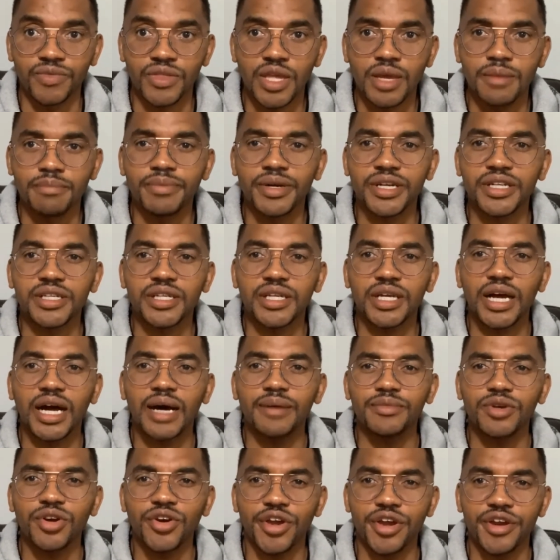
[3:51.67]
But I'm
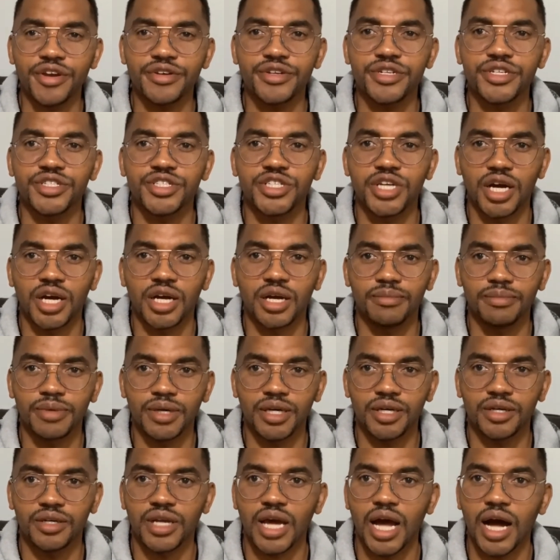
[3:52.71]
not here to talk
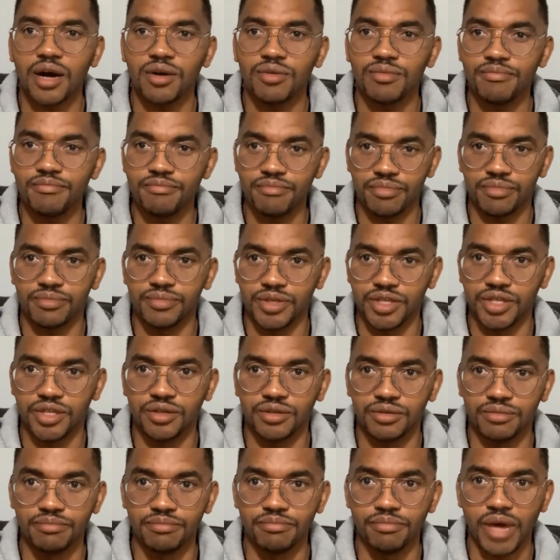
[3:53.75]
about how, you know,
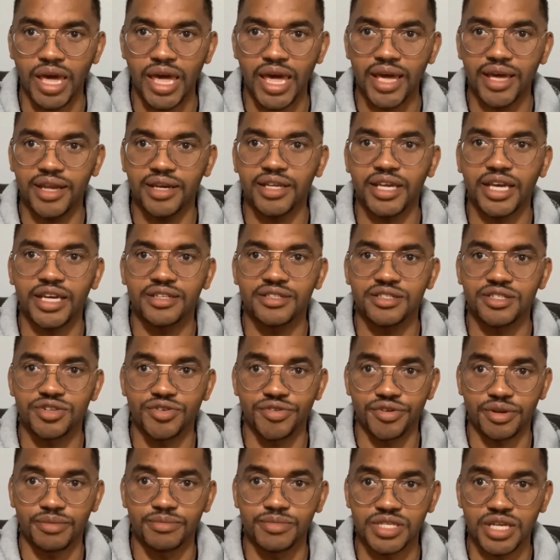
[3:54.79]
man gets
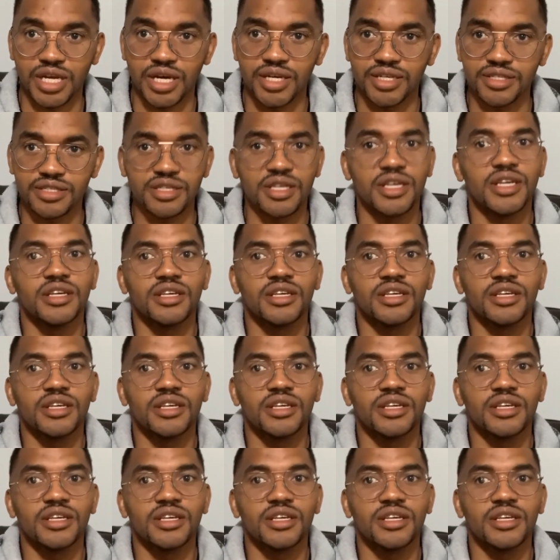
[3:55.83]
circumcised.